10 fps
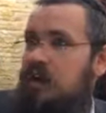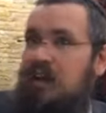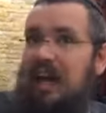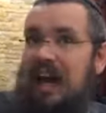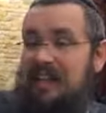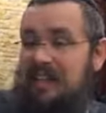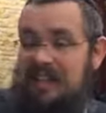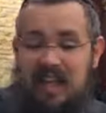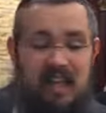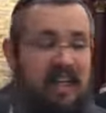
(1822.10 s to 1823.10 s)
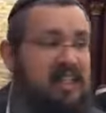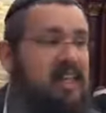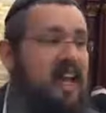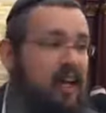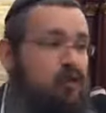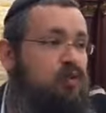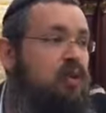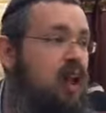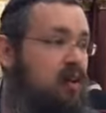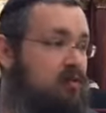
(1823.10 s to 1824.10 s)
and saying that it's a natural
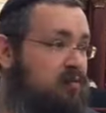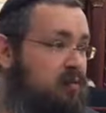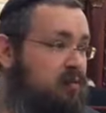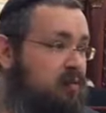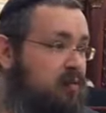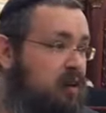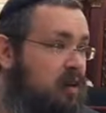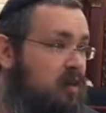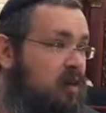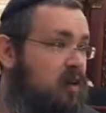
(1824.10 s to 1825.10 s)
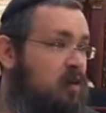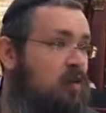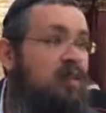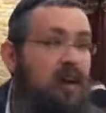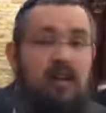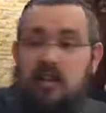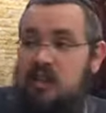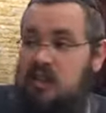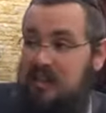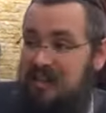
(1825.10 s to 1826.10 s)
love, tells
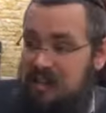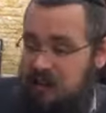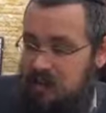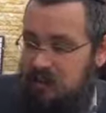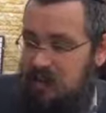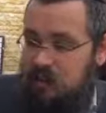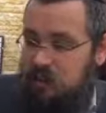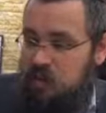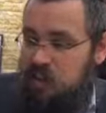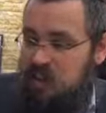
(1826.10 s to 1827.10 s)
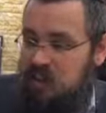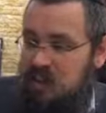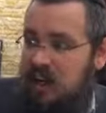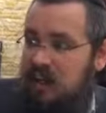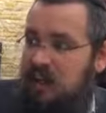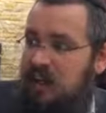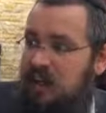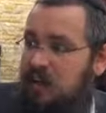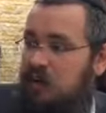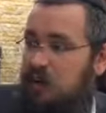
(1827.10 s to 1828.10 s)
us something else, which is that
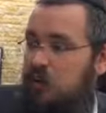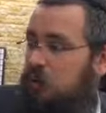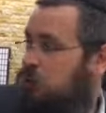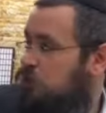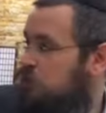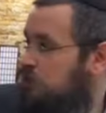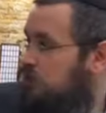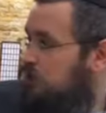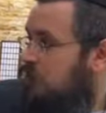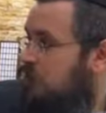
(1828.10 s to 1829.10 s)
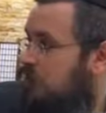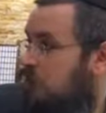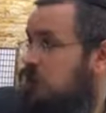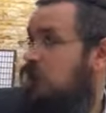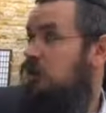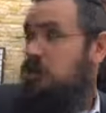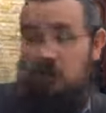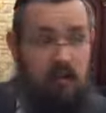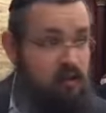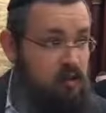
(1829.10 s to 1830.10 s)
here there are rules.
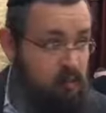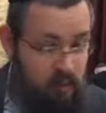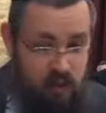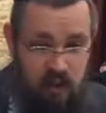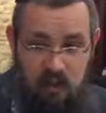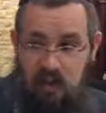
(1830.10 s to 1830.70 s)
There's the person,